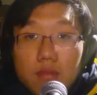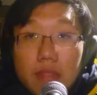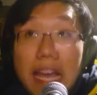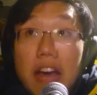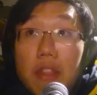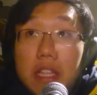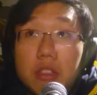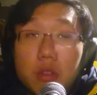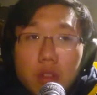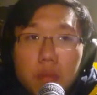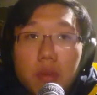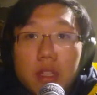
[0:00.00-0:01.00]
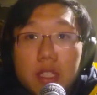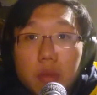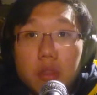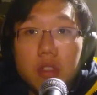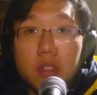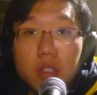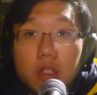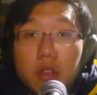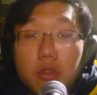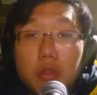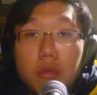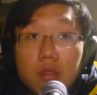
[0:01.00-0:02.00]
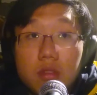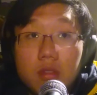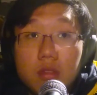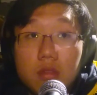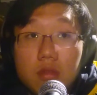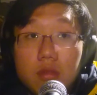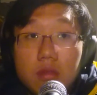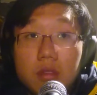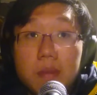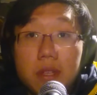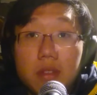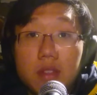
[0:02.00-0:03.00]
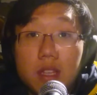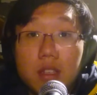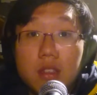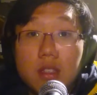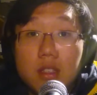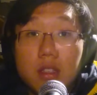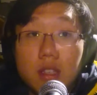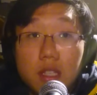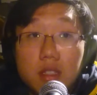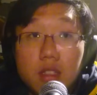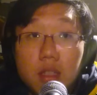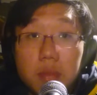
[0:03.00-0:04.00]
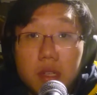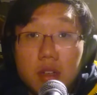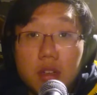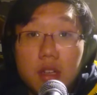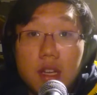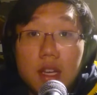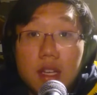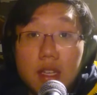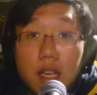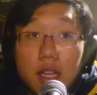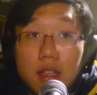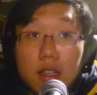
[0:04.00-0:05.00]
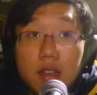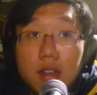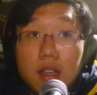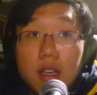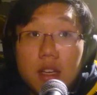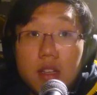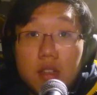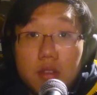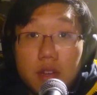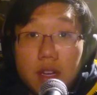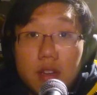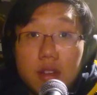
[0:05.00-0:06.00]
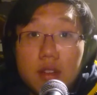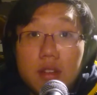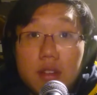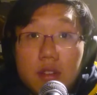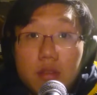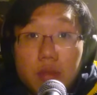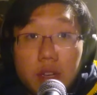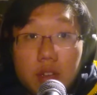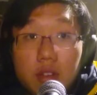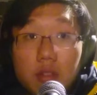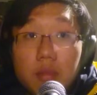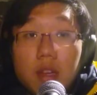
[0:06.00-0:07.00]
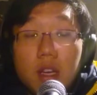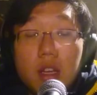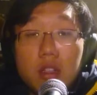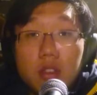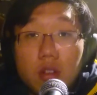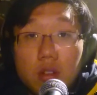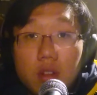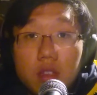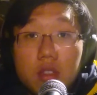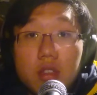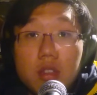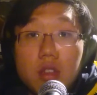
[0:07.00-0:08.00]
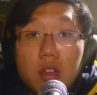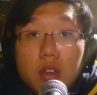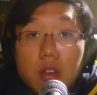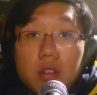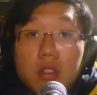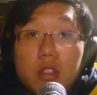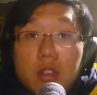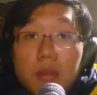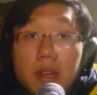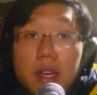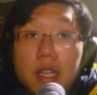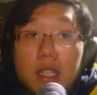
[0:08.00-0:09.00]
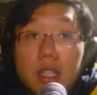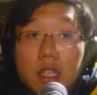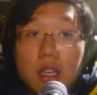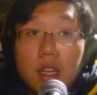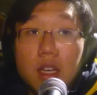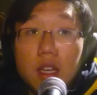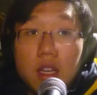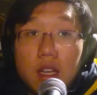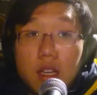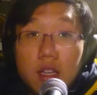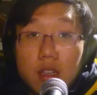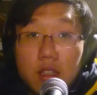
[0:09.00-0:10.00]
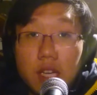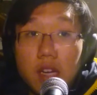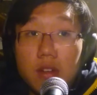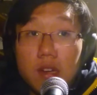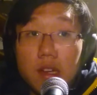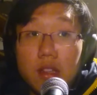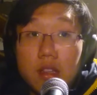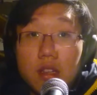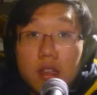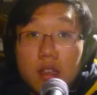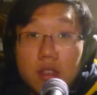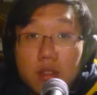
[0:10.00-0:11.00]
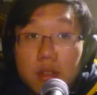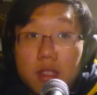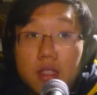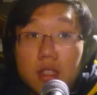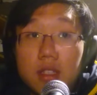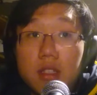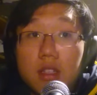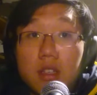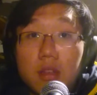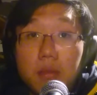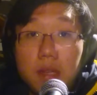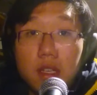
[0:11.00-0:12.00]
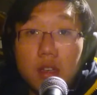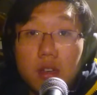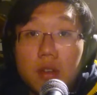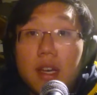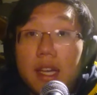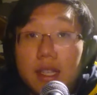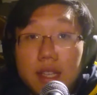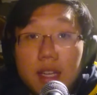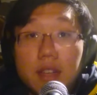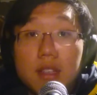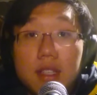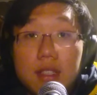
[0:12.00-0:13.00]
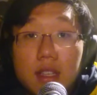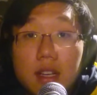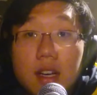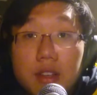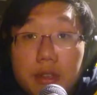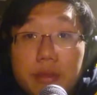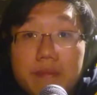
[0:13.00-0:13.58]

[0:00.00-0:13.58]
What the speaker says: Now that's all the points I wanted to go through. Special thanks to Ninja Debugger, Kaylin, Shrin, Ridtom, Songless, Noxterm90, Ganarath, Tiresias, Bigo, and Daniel Estacado.